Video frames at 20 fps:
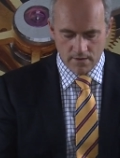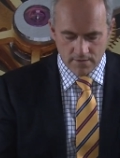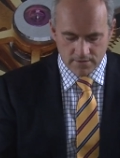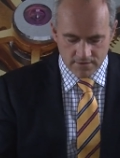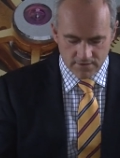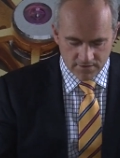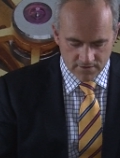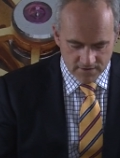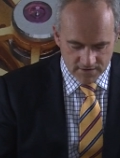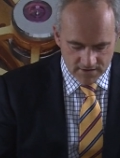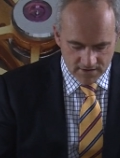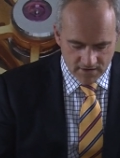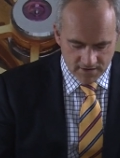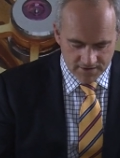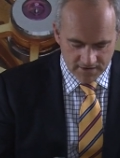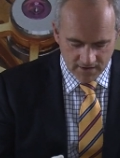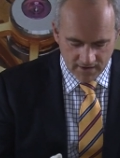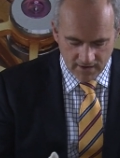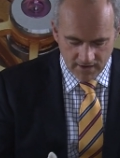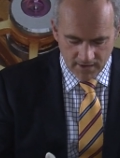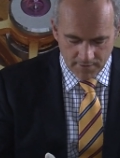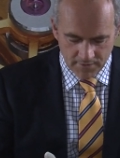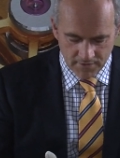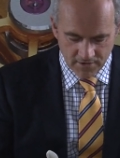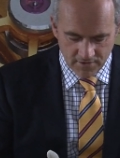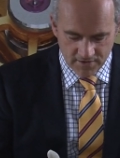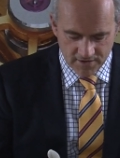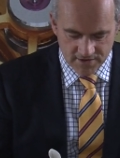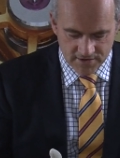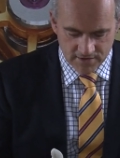So just starting here with a
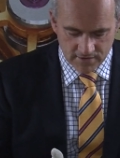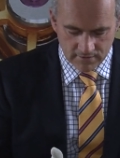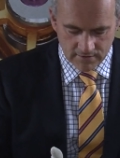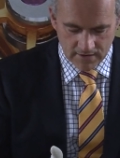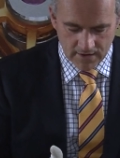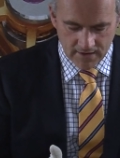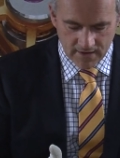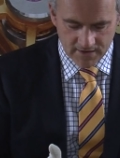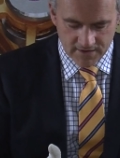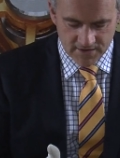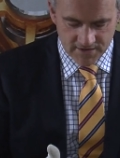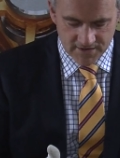crystal, a nice